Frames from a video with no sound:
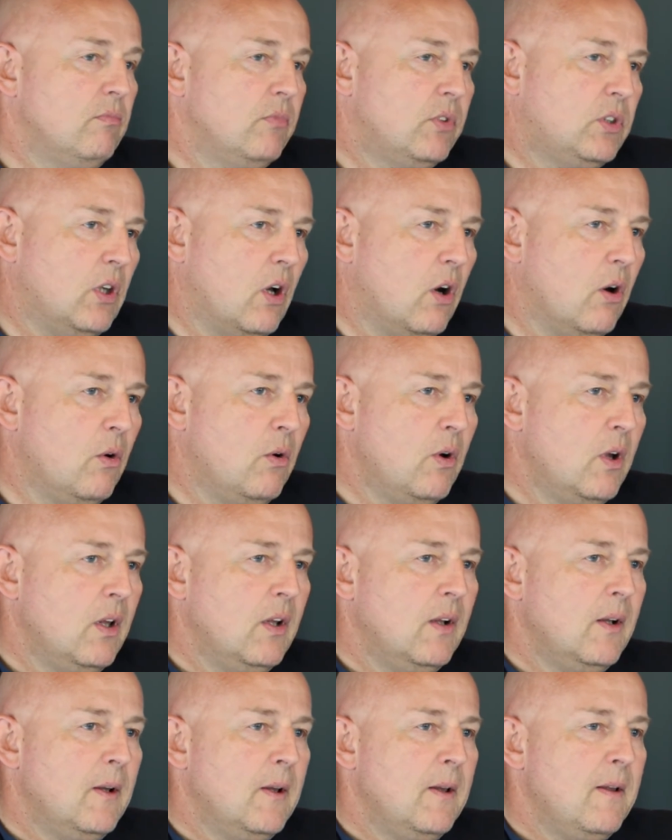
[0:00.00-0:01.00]
So
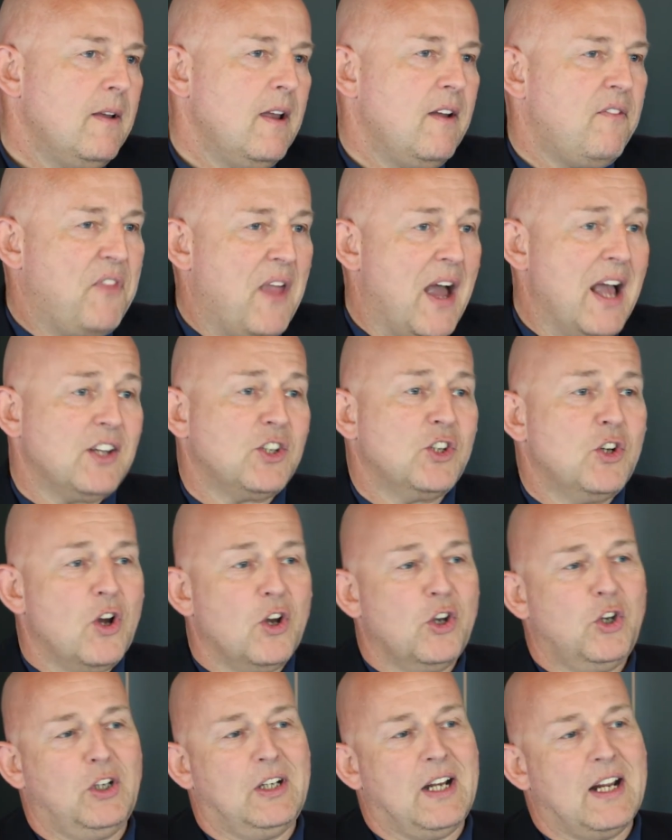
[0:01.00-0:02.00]
if that's
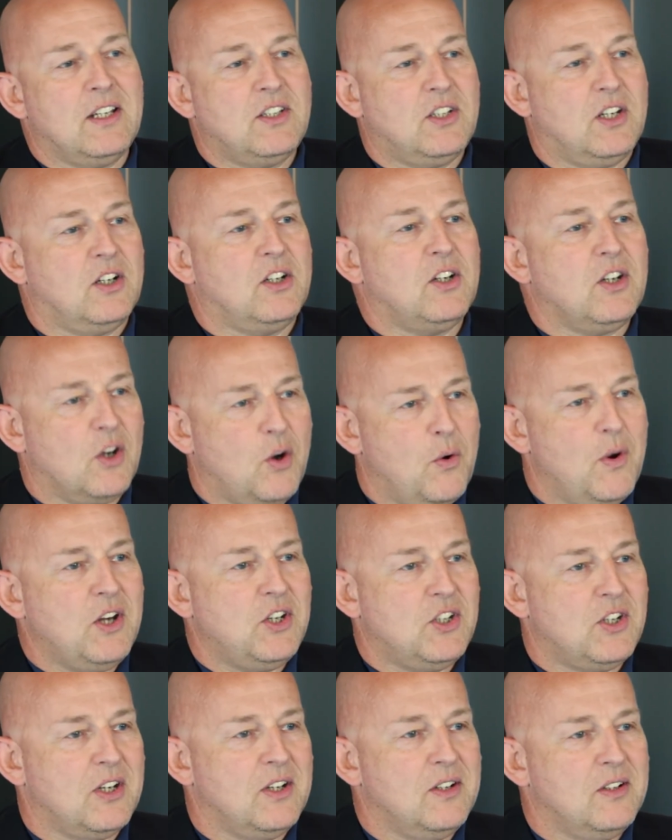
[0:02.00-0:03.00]
not a good answer to your
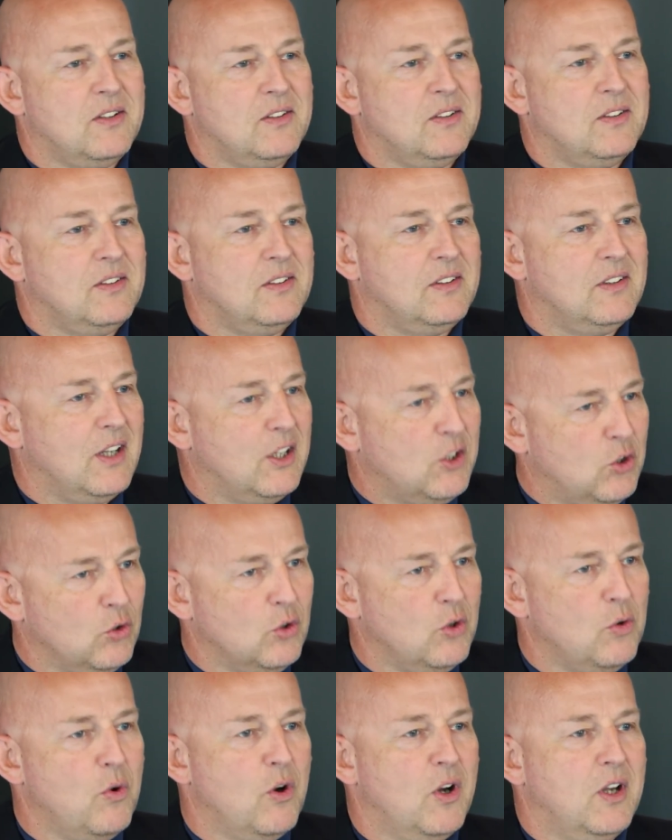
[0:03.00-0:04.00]
question, I
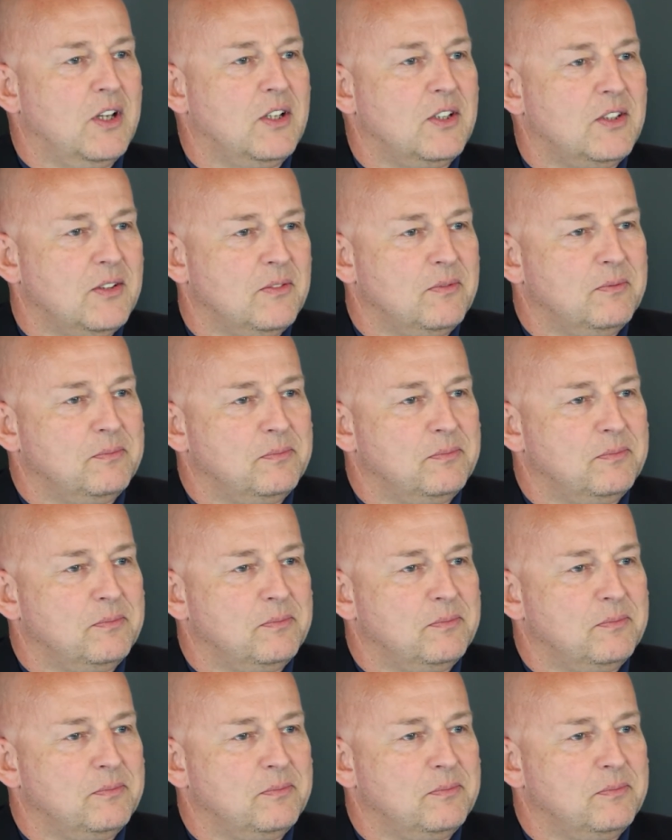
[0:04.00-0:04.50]
don't know what is.